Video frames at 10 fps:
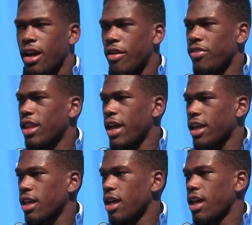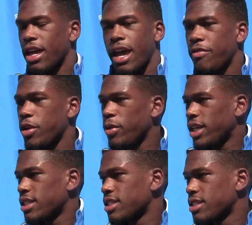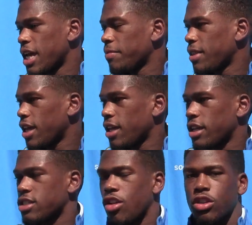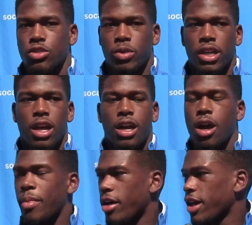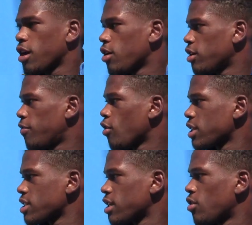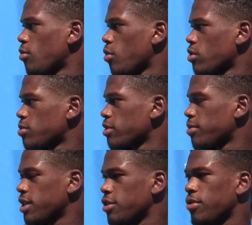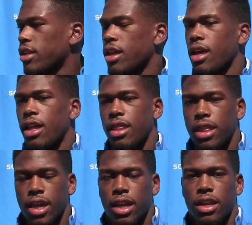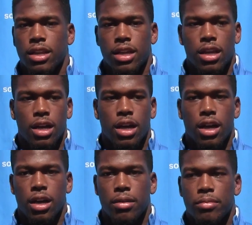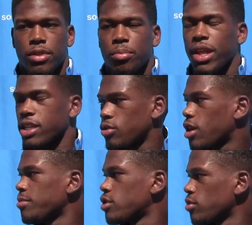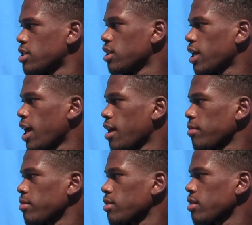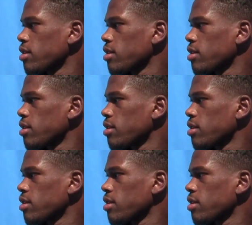I feel like every week it's the same thing. As long as we come out here and focus in on what we're supposed to be doing, then uh, the plays will come to us in the game.